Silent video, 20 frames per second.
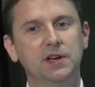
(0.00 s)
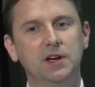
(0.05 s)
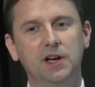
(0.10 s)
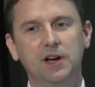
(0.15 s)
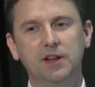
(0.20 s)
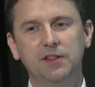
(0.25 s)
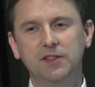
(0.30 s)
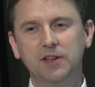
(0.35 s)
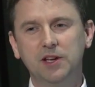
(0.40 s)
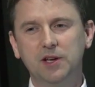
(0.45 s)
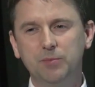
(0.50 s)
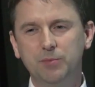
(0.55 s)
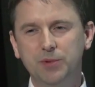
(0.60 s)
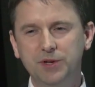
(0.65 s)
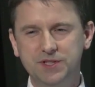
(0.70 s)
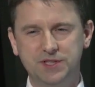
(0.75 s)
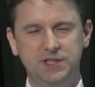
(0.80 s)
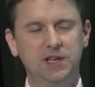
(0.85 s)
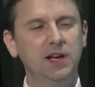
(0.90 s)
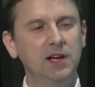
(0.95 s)
and I think in
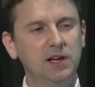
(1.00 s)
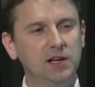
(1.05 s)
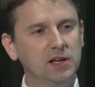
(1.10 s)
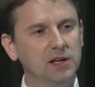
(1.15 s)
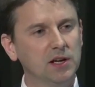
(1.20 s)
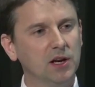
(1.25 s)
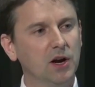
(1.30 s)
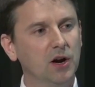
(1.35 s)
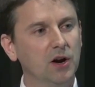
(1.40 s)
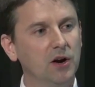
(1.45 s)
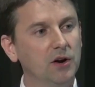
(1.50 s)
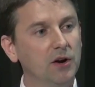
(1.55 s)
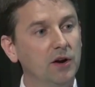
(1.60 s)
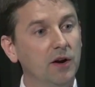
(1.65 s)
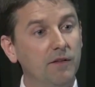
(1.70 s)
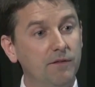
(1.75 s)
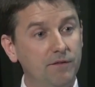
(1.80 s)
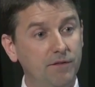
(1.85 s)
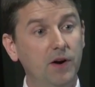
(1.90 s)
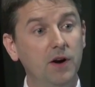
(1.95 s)
particular
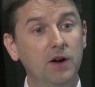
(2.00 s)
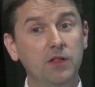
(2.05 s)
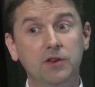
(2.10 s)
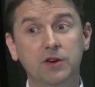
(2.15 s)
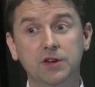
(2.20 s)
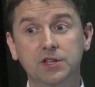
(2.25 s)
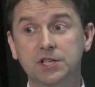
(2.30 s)
further